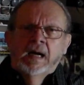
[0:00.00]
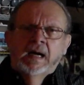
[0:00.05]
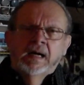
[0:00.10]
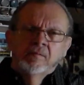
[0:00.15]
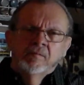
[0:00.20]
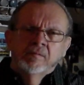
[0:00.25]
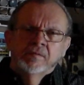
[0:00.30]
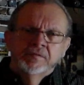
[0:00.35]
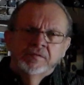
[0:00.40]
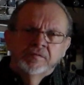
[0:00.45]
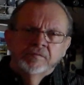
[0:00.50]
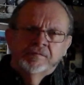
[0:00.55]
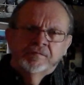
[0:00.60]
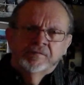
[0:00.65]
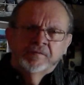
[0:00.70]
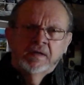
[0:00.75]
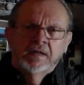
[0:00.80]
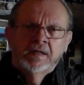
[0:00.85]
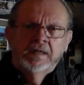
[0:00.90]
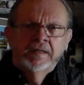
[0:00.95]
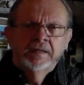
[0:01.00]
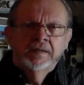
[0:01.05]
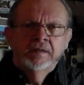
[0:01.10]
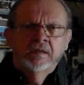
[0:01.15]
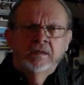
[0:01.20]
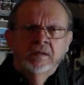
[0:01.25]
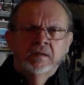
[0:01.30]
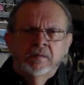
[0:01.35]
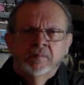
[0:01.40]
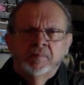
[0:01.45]
I would define
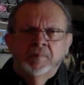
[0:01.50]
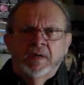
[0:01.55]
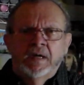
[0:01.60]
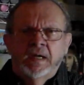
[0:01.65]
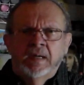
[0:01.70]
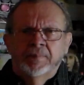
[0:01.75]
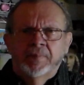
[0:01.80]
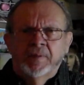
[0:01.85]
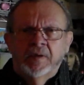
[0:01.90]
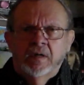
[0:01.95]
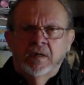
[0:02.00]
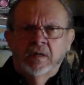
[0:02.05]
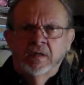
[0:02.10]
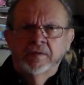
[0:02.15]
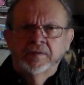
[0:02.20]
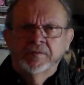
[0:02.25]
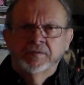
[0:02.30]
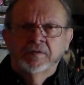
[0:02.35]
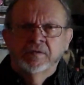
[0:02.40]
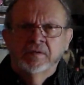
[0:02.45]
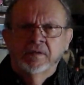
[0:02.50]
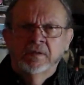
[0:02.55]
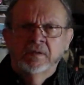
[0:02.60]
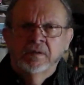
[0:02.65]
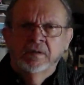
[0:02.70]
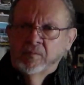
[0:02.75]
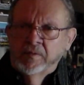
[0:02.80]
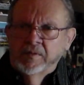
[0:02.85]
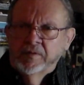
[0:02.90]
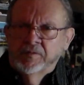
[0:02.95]
pop art
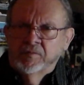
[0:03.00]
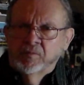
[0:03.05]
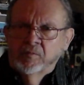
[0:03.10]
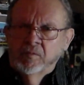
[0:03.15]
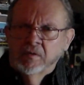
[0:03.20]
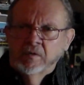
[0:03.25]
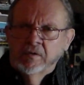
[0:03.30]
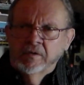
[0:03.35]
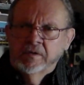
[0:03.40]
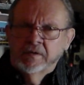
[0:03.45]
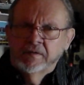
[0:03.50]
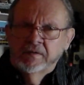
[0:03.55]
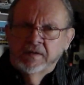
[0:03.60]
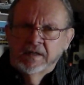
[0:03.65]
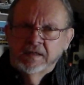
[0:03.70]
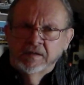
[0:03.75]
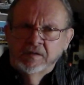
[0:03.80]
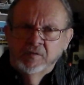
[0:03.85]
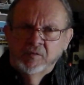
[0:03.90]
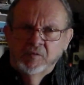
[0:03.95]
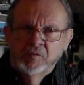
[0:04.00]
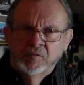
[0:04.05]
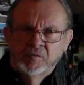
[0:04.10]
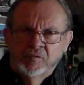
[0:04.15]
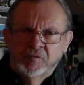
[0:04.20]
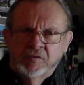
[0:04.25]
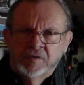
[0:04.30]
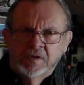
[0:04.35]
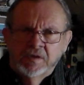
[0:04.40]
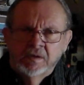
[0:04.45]
with work that
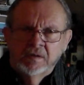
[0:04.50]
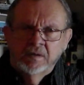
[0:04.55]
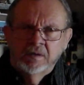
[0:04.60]
used